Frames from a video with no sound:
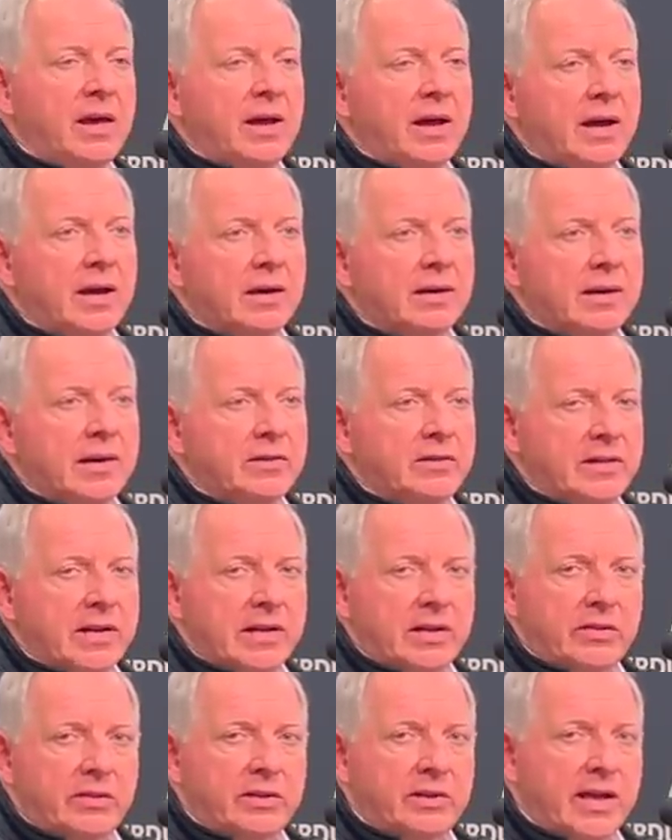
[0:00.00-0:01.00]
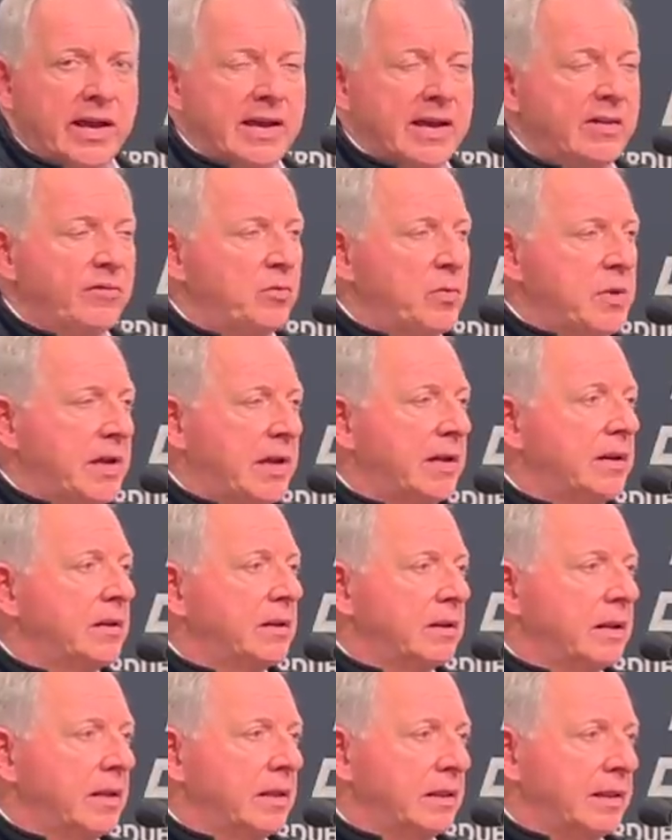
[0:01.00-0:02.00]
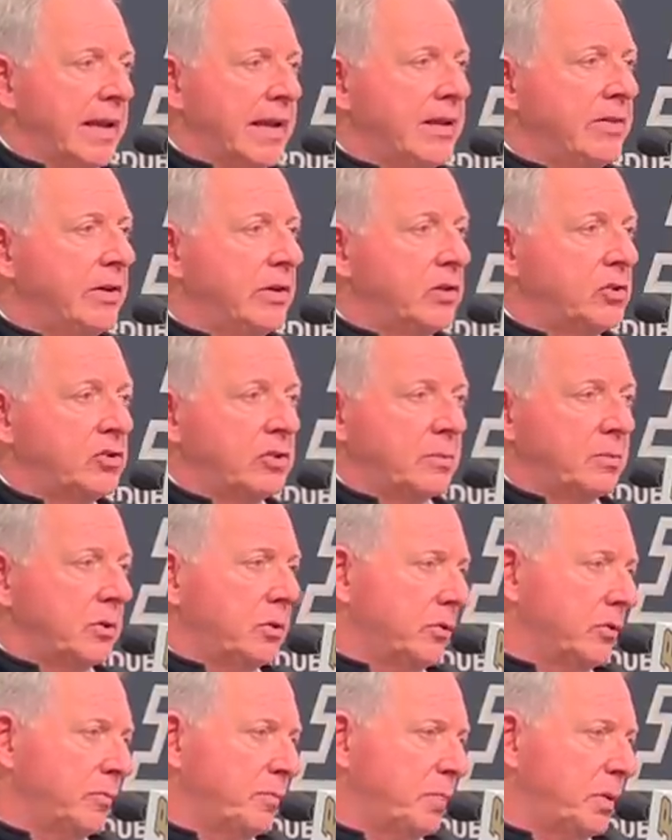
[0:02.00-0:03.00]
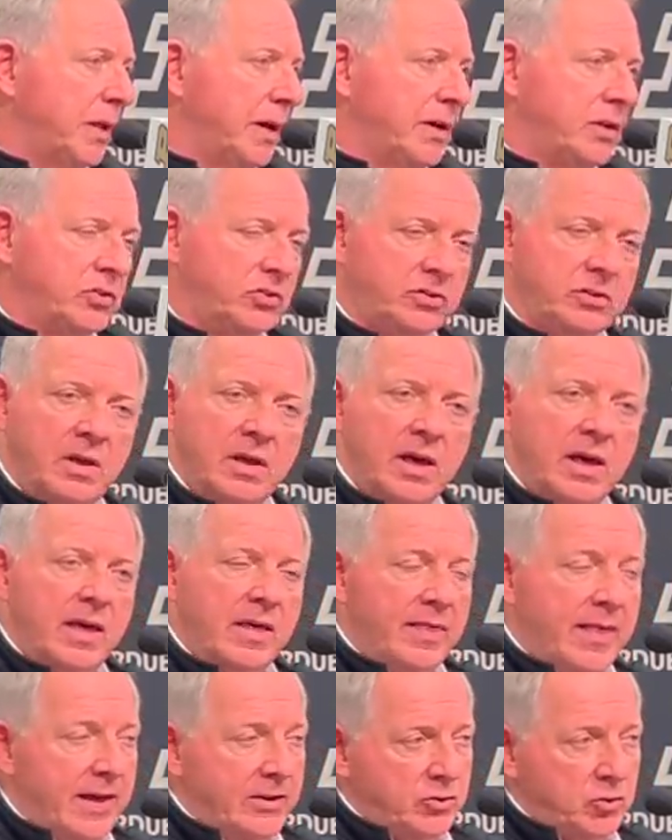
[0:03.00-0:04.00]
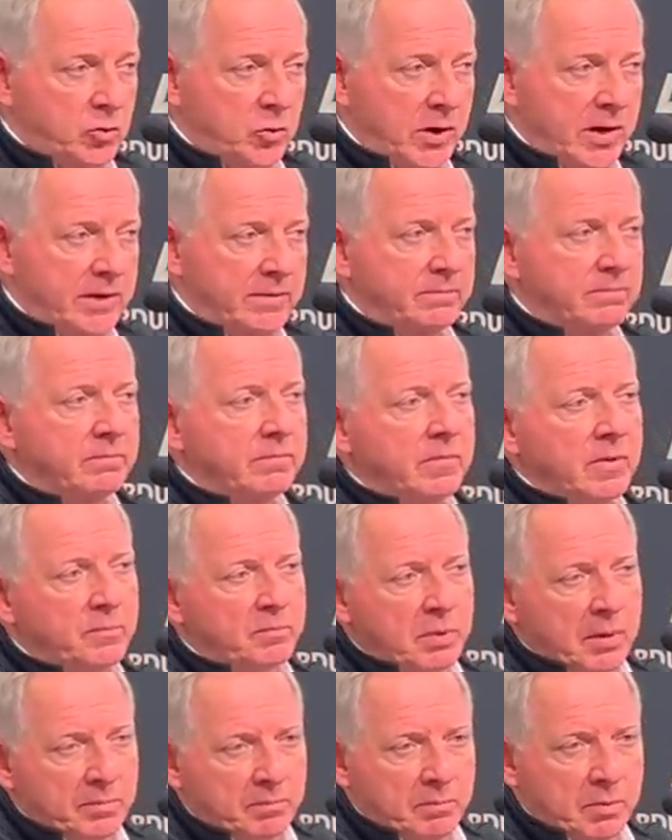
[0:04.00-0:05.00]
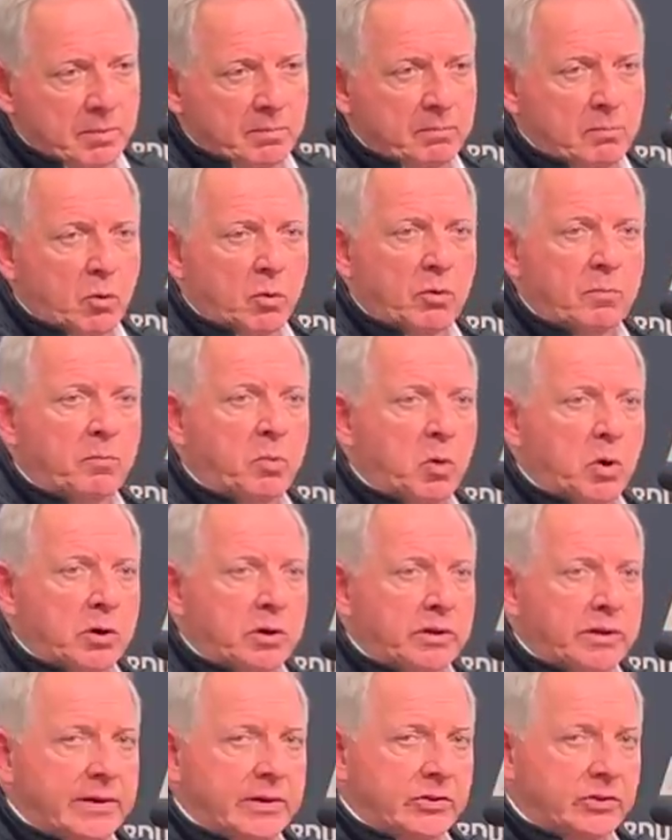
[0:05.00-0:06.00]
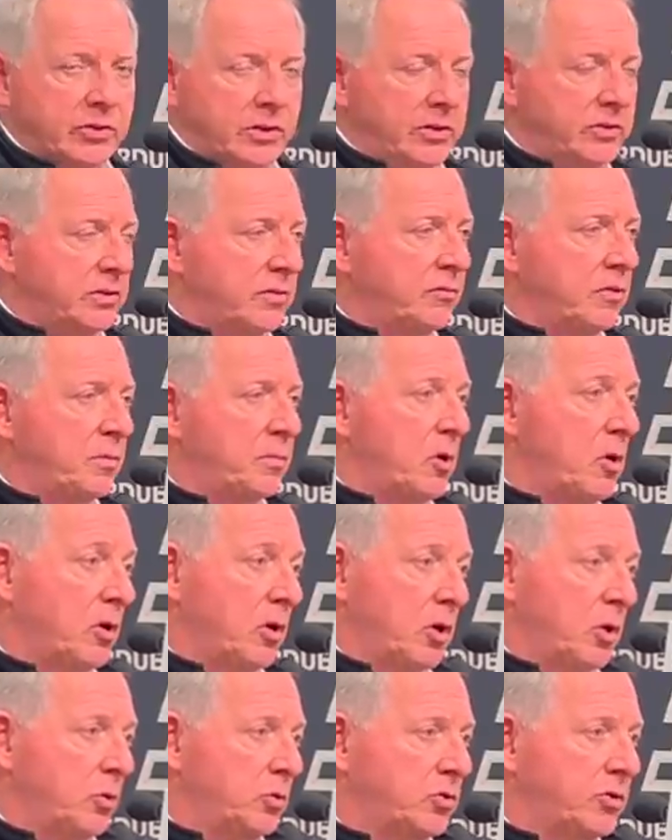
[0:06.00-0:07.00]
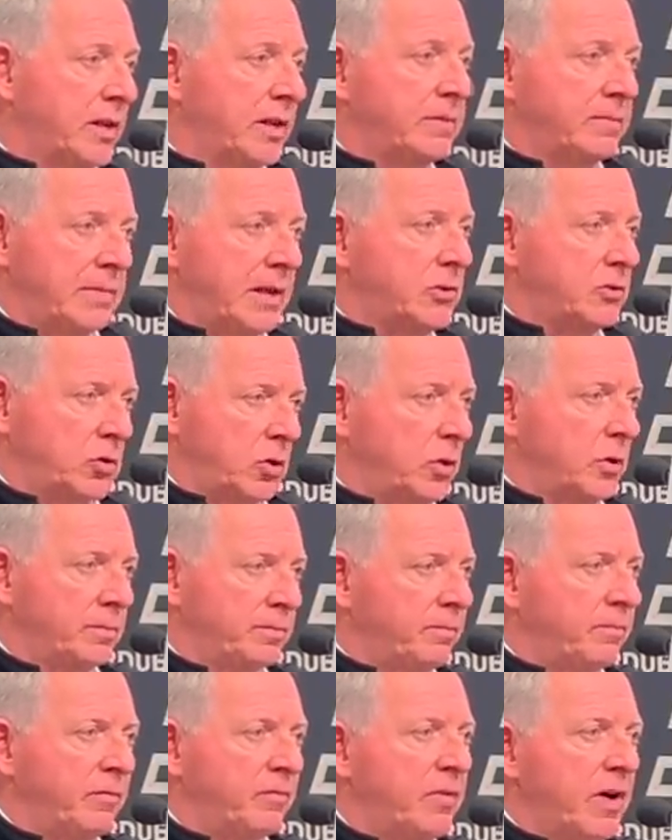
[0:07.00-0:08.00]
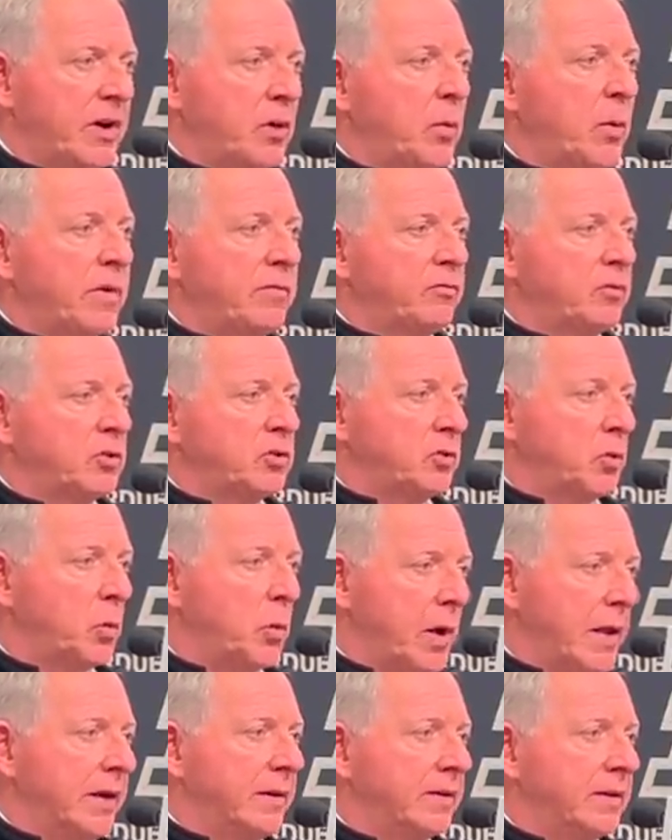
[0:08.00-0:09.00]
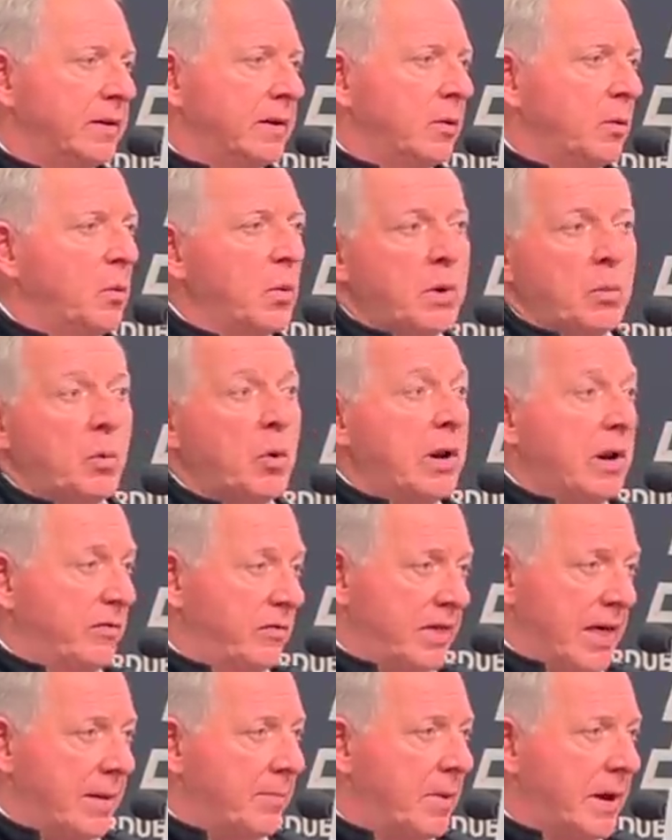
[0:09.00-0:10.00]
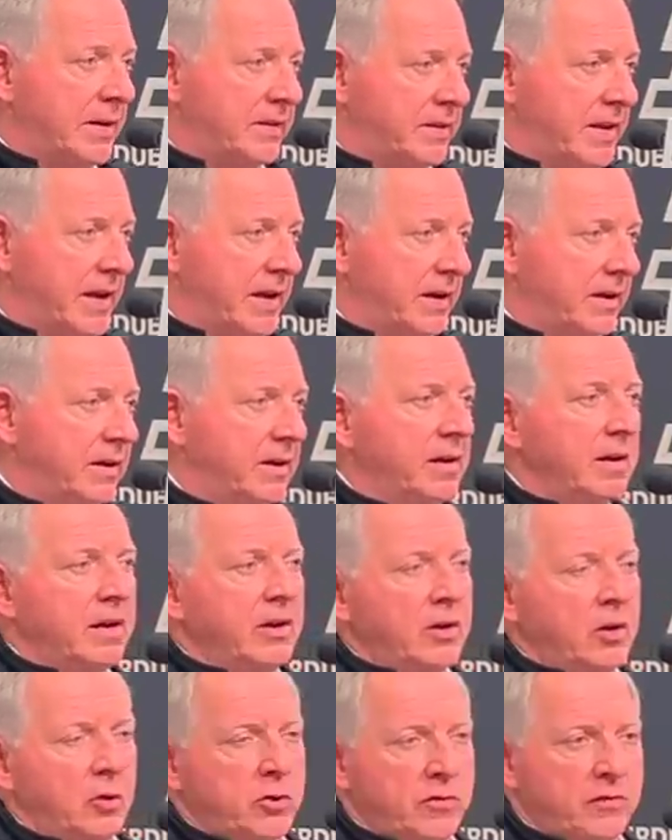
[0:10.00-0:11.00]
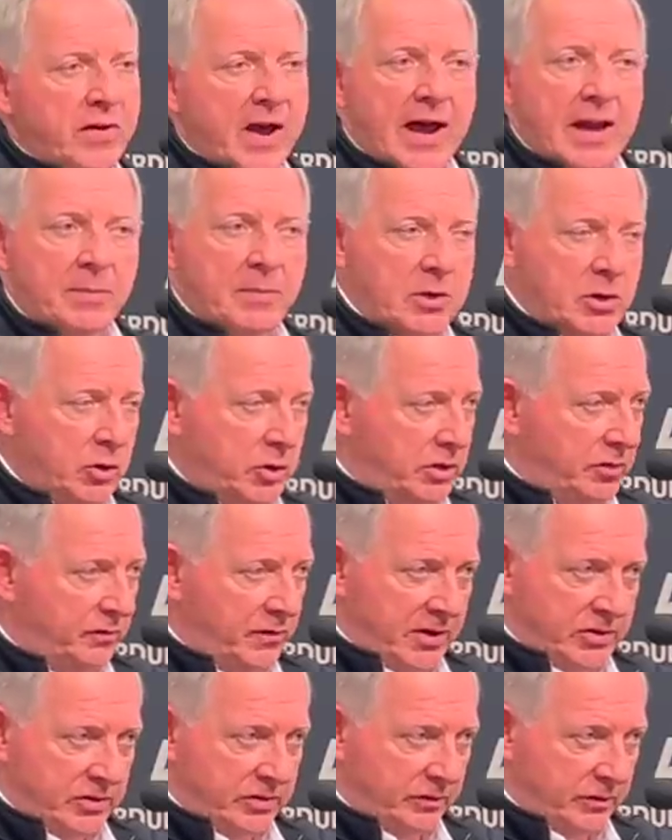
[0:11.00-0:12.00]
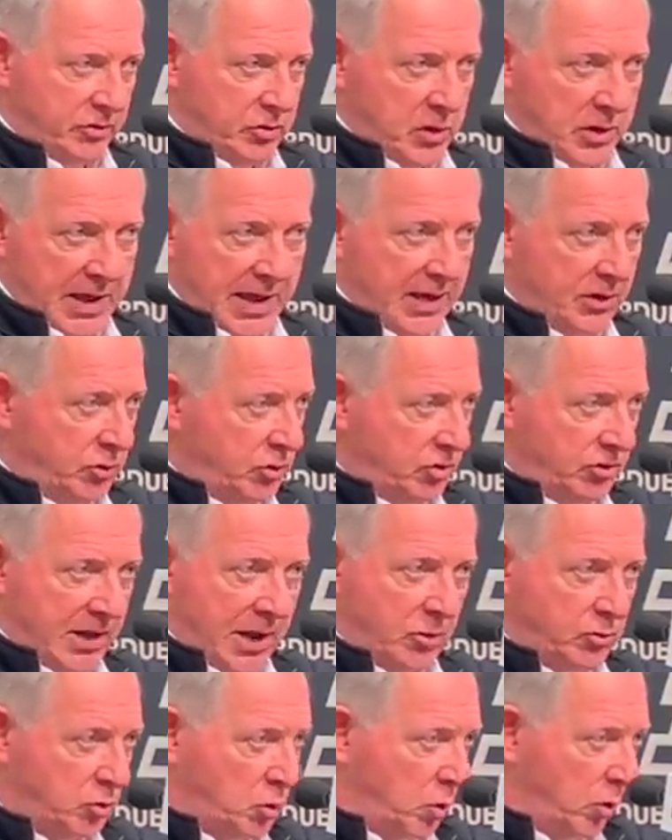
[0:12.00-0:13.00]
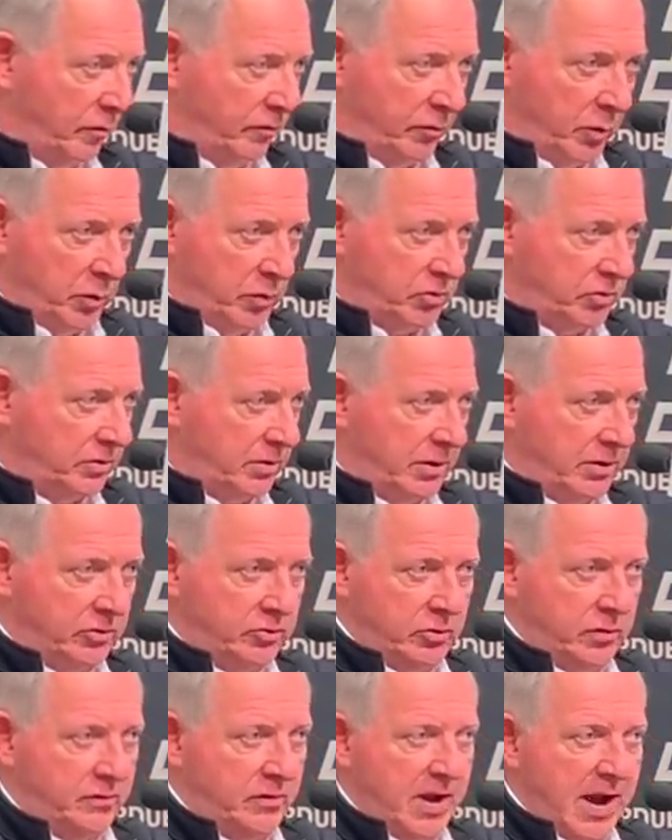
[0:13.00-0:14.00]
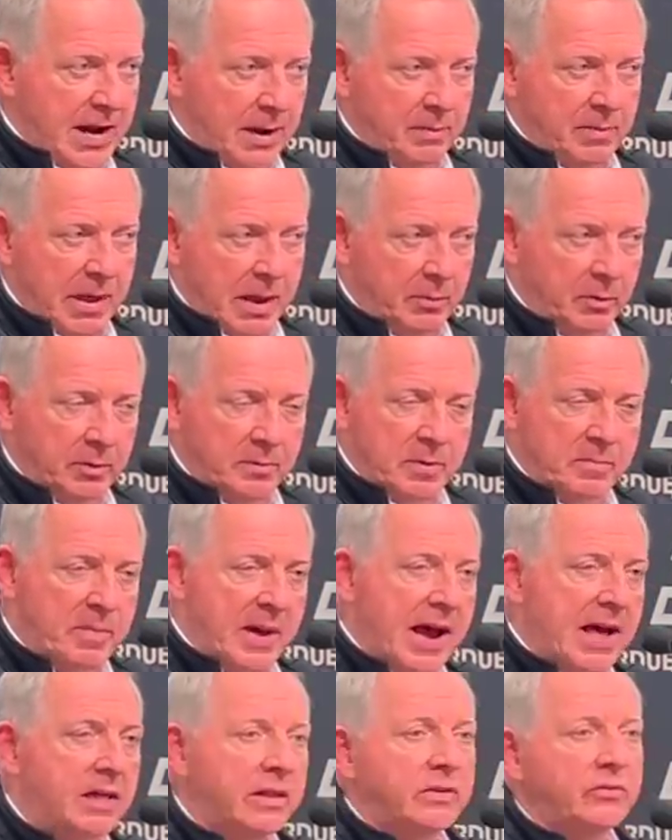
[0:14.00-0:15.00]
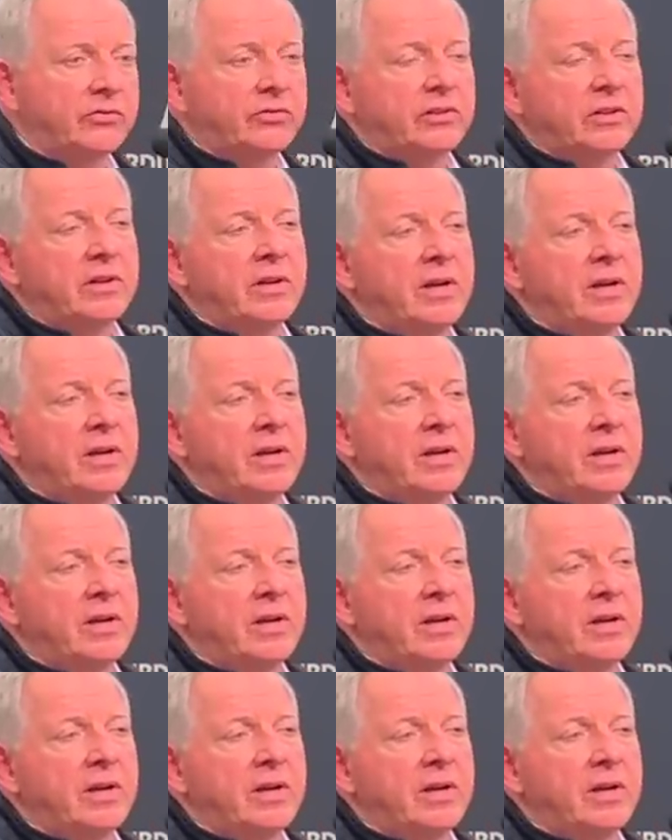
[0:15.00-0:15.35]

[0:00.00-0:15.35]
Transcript: At the end of the day, if we can land in a similar place, that's great. But more importantly, is a football coach that's going to find a way for us to win, whatever that might take. You've got to be good defensively. You can't just outscore folks. So you've got to be able to be balanced.